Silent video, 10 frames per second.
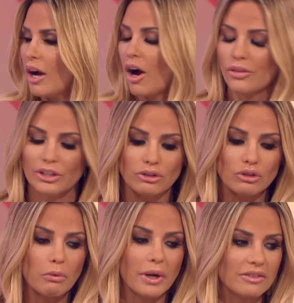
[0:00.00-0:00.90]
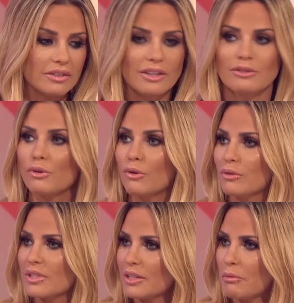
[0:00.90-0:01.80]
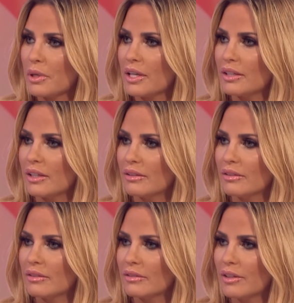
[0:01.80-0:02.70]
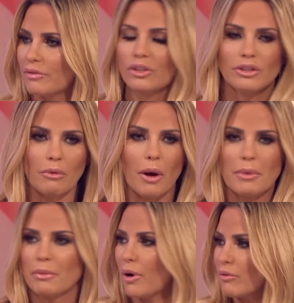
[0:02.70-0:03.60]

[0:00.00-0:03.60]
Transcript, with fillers: I think you should always set the rules in the beginning. If you know what I mean